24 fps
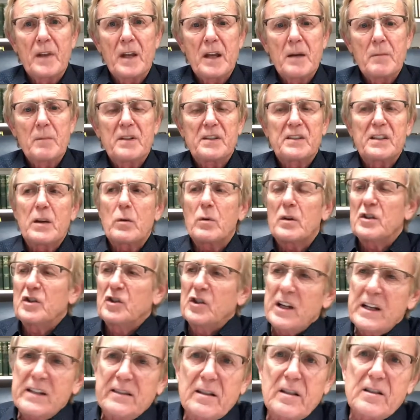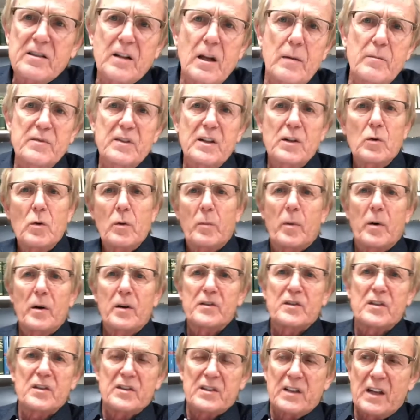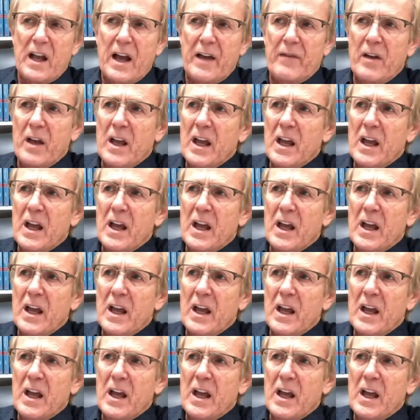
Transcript: But see, when Jesus comes into a person's life,